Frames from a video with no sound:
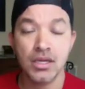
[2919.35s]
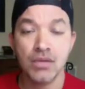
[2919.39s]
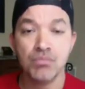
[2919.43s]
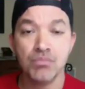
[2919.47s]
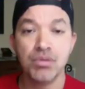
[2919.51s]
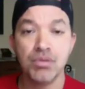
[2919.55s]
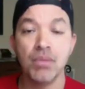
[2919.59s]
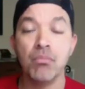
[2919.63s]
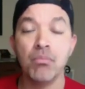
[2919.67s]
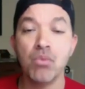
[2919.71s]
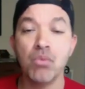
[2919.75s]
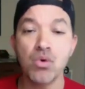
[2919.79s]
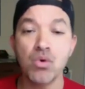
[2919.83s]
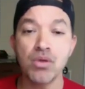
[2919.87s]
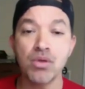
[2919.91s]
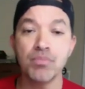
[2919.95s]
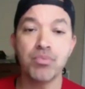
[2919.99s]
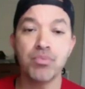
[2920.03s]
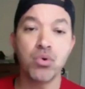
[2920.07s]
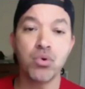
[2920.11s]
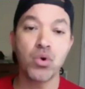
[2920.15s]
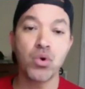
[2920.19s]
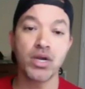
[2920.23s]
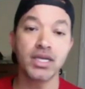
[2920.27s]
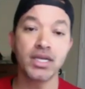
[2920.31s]
But more
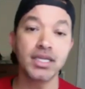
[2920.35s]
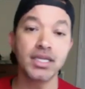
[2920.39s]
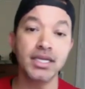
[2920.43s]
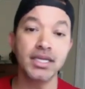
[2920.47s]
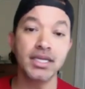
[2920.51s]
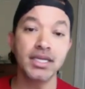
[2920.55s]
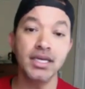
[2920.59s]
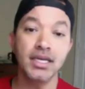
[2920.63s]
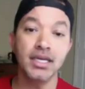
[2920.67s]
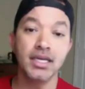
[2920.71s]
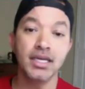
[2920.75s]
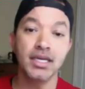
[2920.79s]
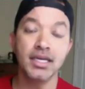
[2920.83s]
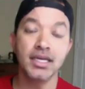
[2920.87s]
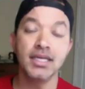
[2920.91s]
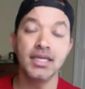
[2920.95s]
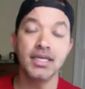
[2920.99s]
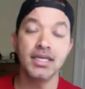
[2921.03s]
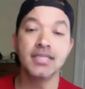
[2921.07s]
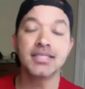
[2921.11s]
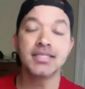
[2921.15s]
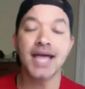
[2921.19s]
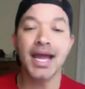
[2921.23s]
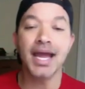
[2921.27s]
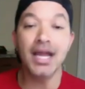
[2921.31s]
importantly
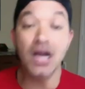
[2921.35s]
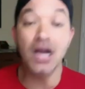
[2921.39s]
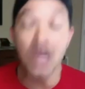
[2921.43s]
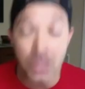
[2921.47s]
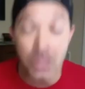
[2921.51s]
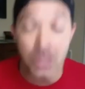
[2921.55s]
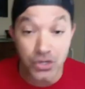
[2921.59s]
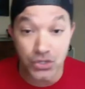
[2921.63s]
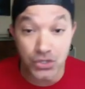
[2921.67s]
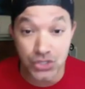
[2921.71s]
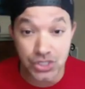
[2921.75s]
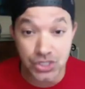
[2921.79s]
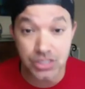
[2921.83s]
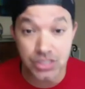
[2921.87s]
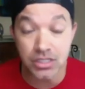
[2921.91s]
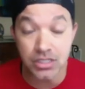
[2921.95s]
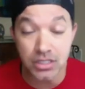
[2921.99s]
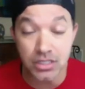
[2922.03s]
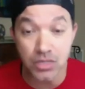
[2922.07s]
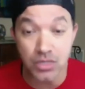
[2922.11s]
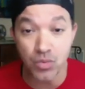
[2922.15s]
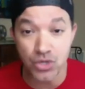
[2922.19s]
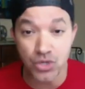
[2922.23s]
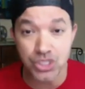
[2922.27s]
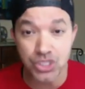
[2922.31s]
is I
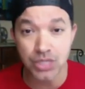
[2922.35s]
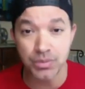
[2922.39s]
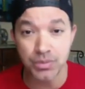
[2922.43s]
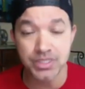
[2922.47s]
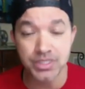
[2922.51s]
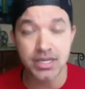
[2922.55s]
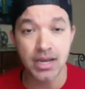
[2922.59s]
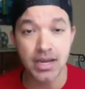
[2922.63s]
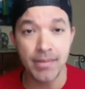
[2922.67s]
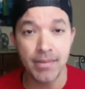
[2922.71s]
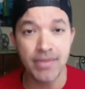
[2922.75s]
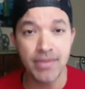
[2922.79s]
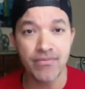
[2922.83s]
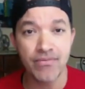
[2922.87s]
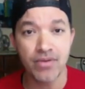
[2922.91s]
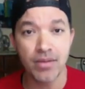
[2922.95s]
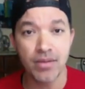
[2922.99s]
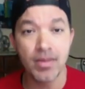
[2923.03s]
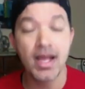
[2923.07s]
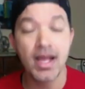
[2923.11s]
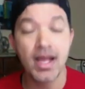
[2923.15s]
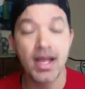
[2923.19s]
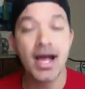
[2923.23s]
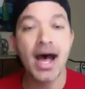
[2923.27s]
understood where she was coming from.